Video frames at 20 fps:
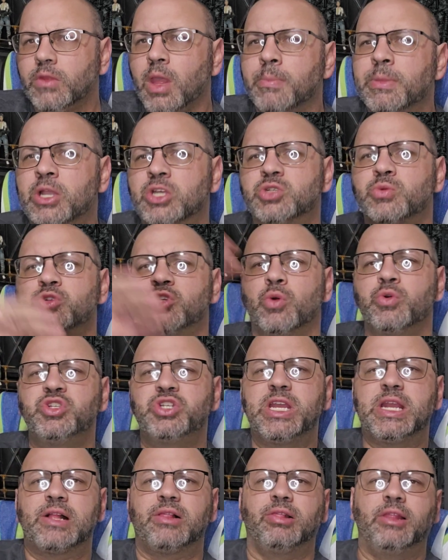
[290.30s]
because it was always
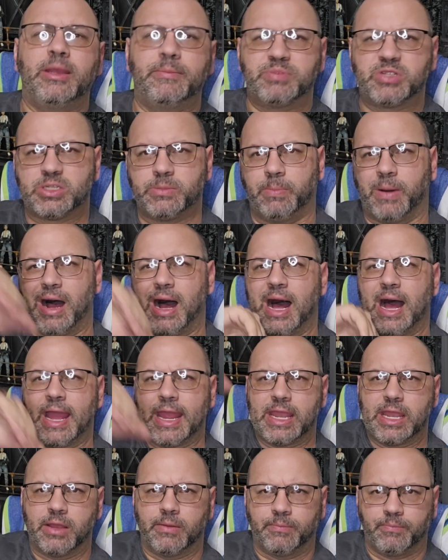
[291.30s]
eclipsed
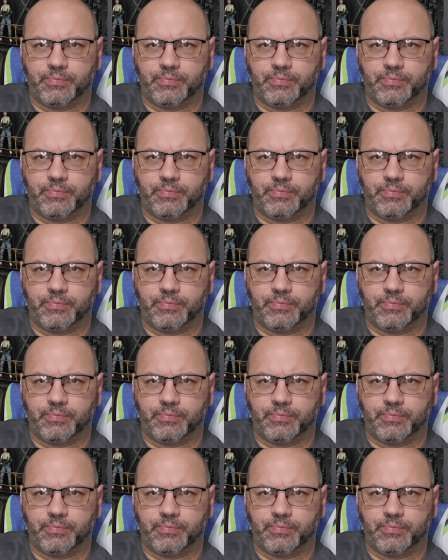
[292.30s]
by